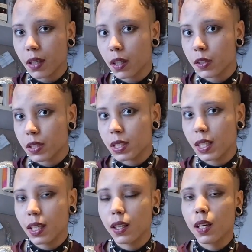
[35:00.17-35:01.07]
of hard to
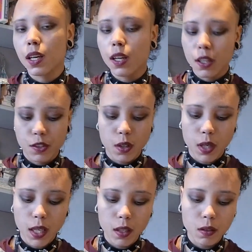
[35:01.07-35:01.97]
see.
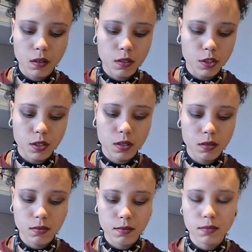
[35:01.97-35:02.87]
So I just
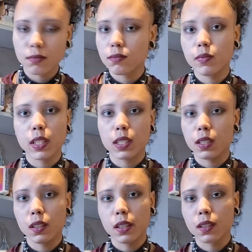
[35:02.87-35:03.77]
knitted